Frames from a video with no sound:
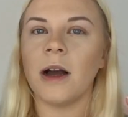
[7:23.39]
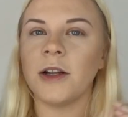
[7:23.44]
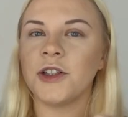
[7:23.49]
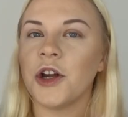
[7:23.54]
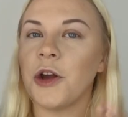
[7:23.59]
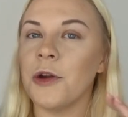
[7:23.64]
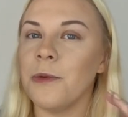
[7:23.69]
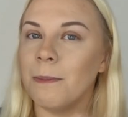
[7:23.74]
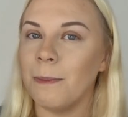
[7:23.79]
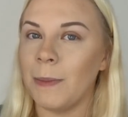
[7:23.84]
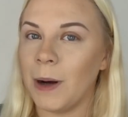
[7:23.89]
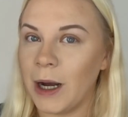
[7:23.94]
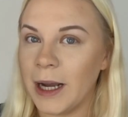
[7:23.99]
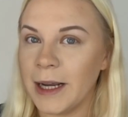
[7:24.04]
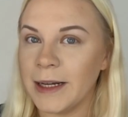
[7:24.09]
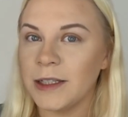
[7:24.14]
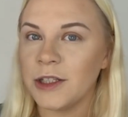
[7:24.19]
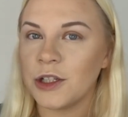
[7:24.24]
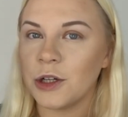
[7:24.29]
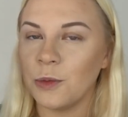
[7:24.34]
I don't
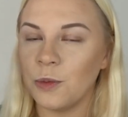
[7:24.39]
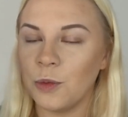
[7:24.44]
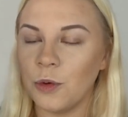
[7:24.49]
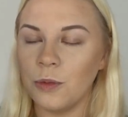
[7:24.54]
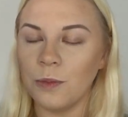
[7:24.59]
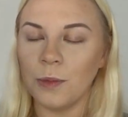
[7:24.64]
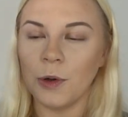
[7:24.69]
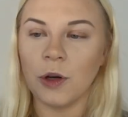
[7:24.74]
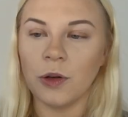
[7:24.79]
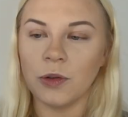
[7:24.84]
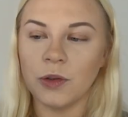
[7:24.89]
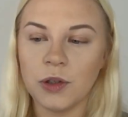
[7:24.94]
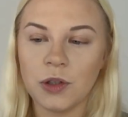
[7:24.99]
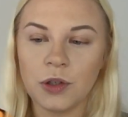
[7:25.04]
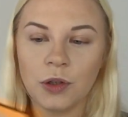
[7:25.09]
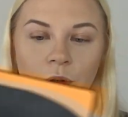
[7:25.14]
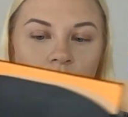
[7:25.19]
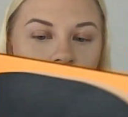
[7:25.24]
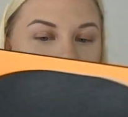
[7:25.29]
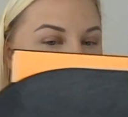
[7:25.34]
mind a warm
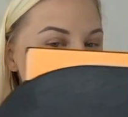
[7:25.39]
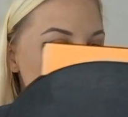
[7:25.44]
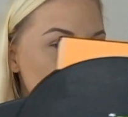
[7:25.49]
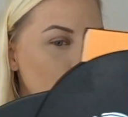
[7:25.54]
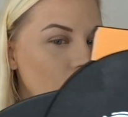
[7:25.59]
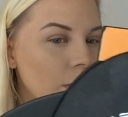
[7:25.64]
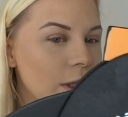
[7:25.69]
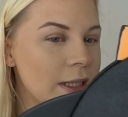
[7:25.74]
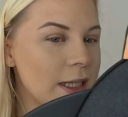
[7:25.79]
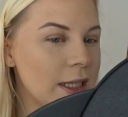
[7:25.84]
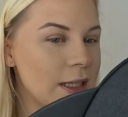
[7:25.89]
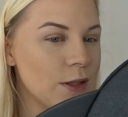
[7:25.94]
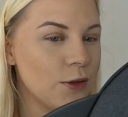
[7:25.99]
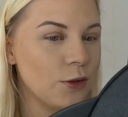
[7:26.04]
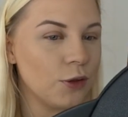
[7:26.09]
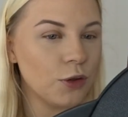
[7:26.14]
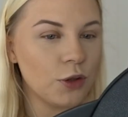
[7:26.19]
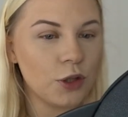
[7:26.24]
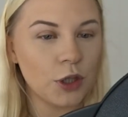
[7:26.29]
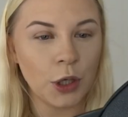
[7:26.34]
contour as long as it's
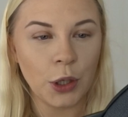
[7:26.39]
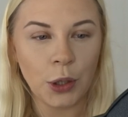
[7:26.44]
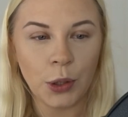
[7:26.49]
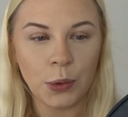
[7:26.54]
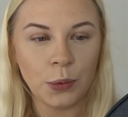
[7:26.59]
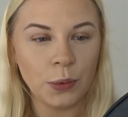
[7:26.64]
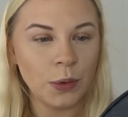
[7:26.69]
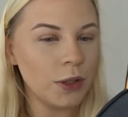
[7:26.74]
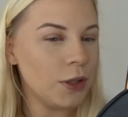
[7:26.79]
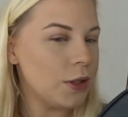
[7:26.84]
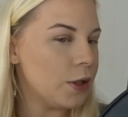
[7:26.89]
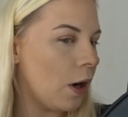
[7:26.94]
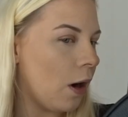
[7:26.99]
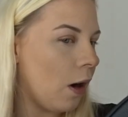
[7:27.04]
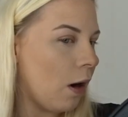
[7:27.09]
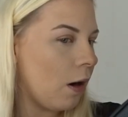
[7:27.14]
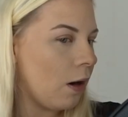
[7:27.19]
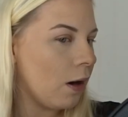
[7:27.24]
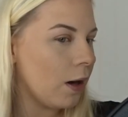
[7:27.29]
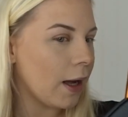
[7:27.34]
not too
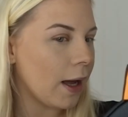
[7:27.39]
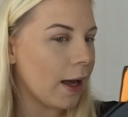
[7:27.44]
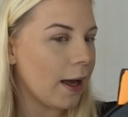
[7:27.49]
dark,